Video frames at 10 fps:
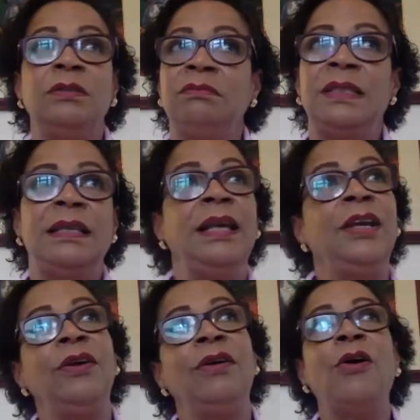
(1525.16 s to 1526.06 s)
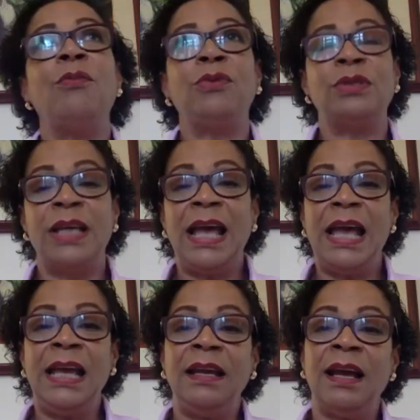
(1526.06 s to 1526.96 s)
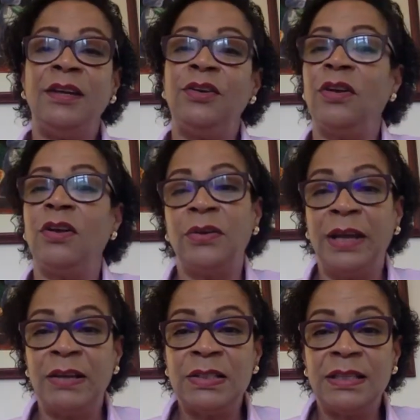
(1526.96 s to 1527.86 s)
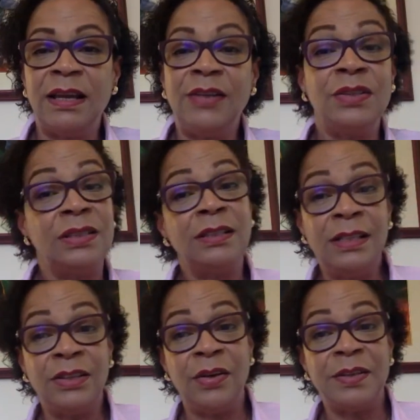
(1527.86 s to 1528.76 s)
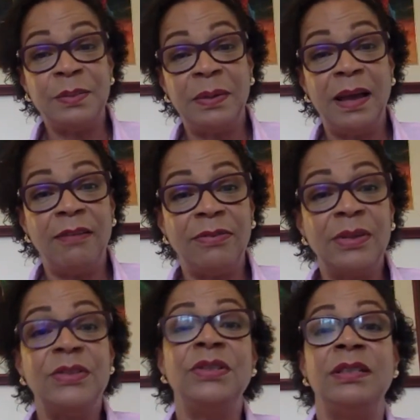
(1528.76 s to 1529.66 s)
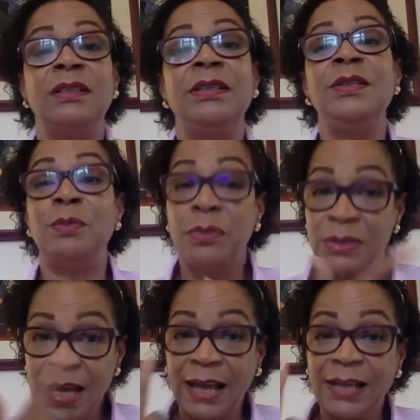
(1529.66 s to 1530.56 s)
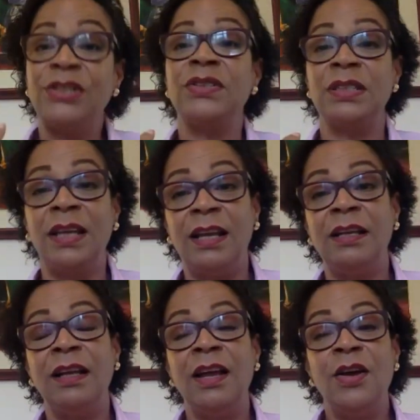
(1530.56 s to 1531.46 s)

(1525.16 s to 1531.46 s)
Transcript: to think you're home all day and you're not going outside, you still need your SPF, because you still need to protect your skin